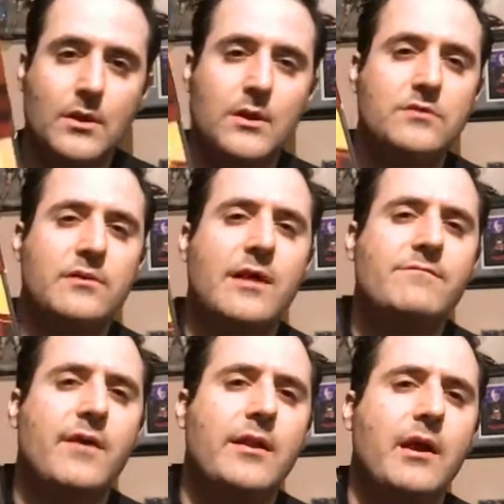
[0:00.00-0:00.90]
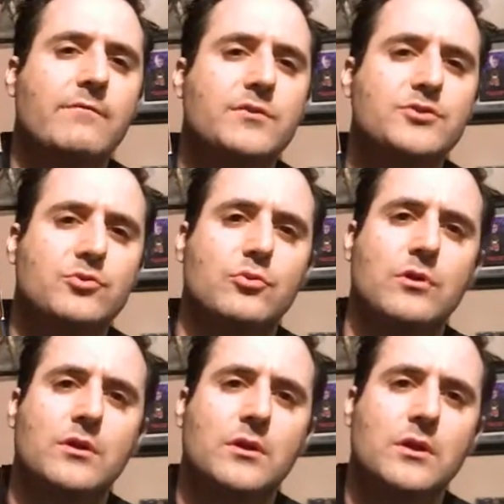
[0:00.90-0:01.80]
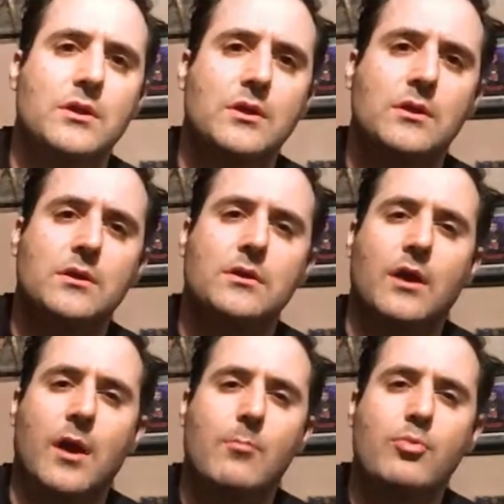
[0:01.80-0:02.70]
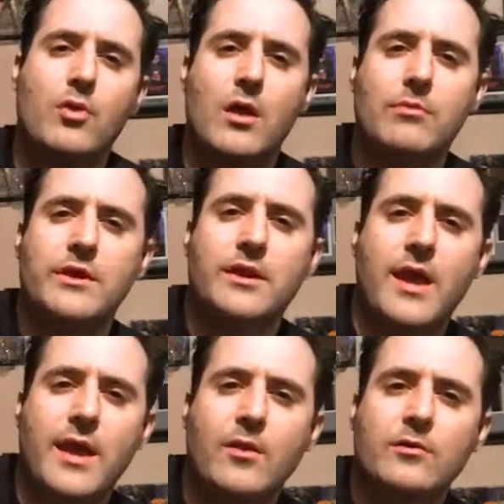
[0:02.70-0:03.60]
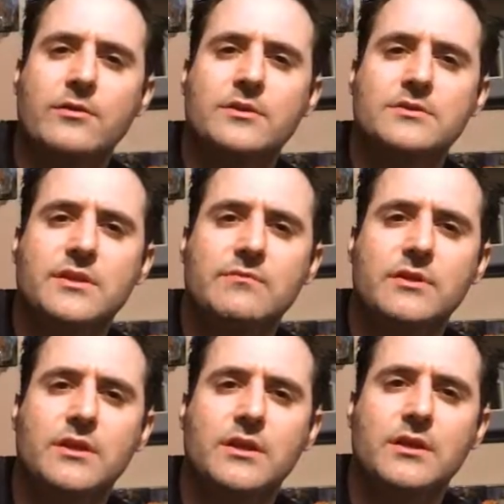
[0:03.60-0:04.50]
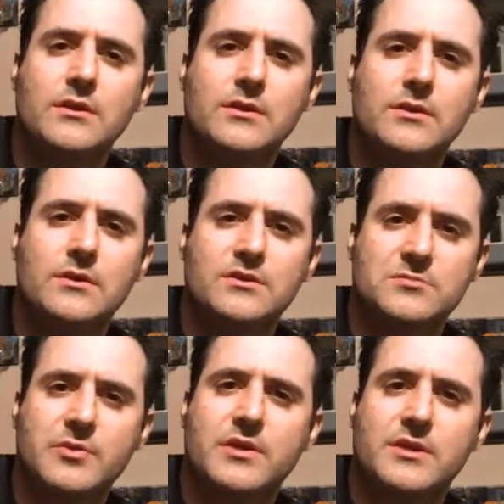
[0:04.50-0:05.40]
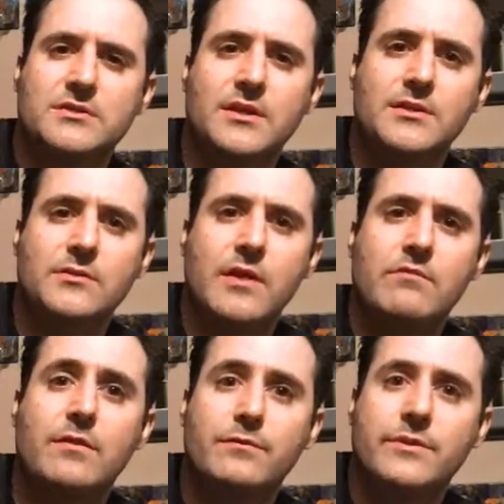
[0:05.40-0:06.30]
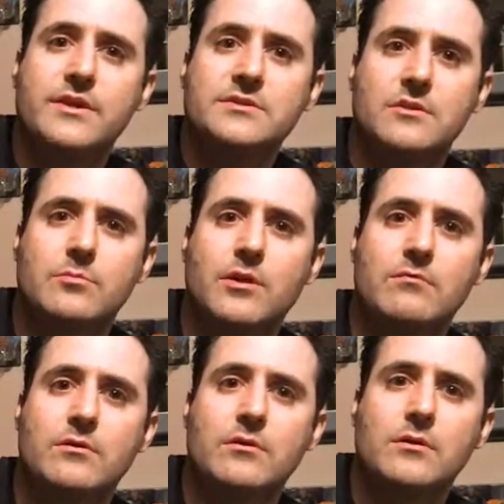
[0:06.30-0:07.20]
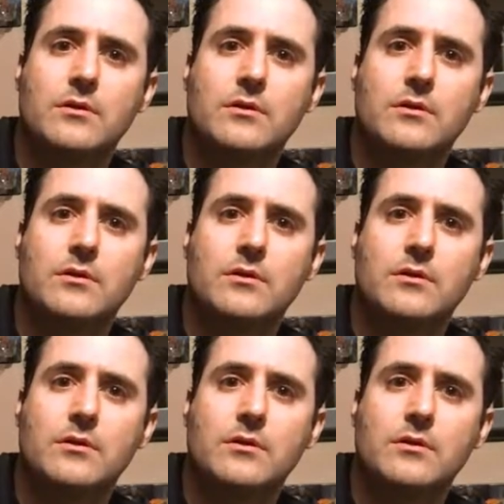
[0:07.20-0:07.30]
until I find out for sure, I'm probably going to hang on to this DVD just because I do have that 3D slipcover.